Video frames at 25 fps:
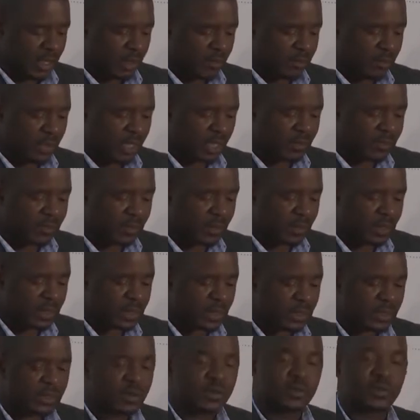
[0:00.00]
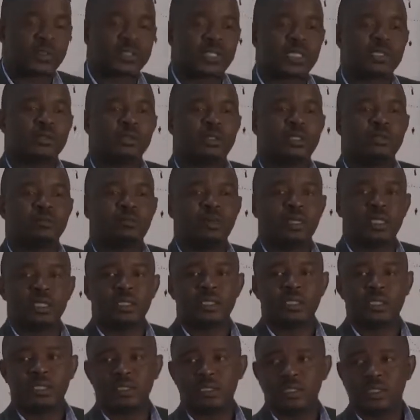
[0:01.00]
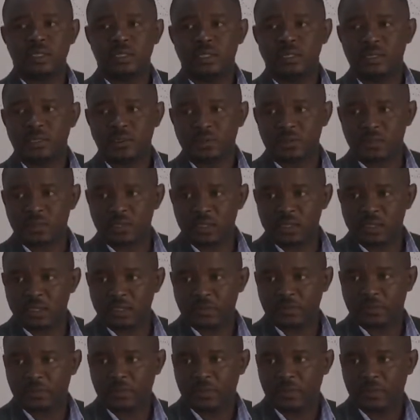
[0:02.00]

Biafrans was actually made in Rhodesia.